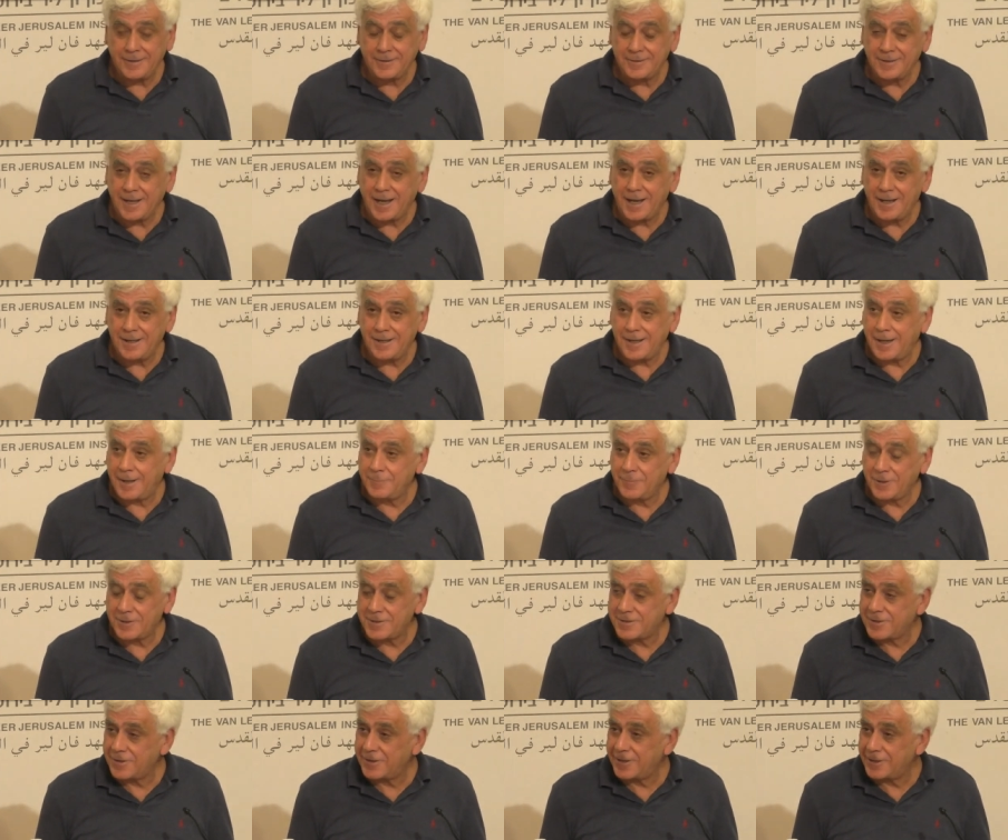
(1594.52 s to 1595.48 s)
I, am
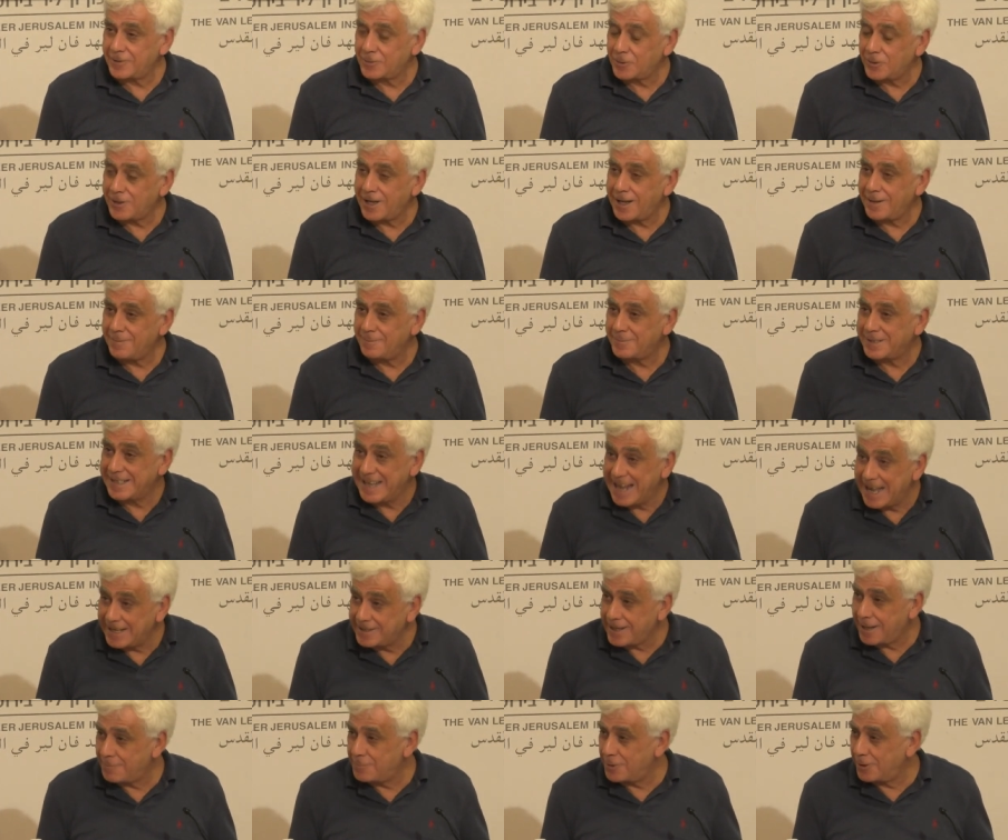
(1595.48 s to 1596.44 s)
not sorry at all. I'm
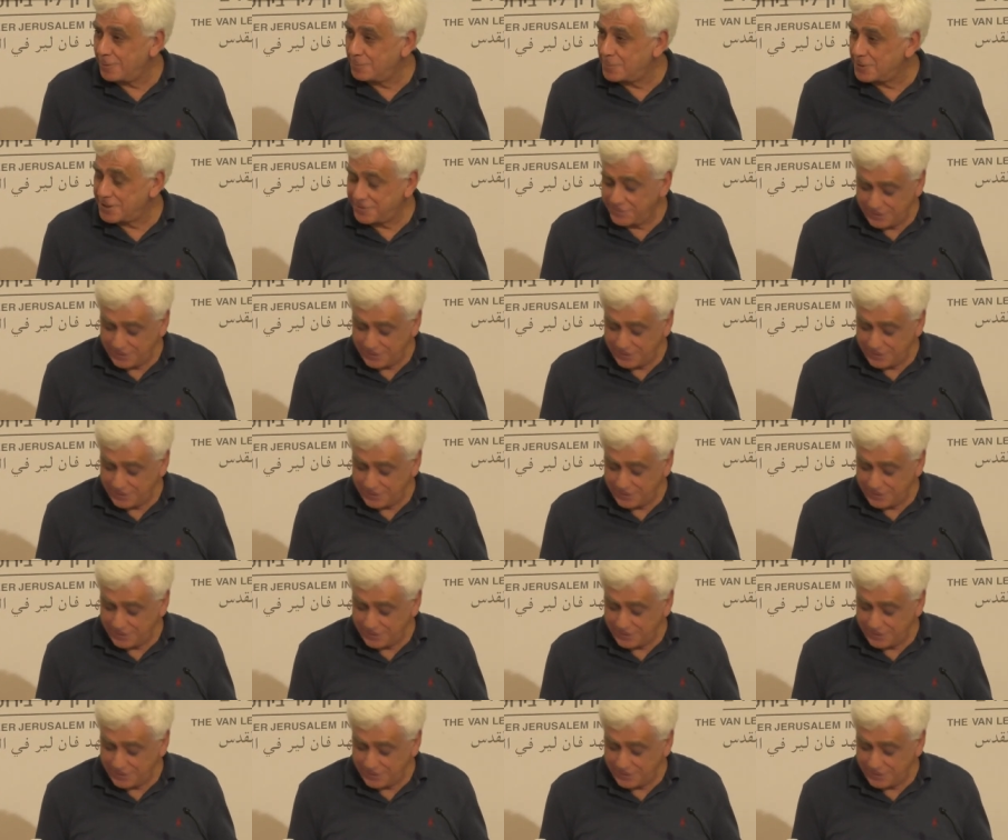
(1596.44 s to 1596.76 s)
glad I'm almost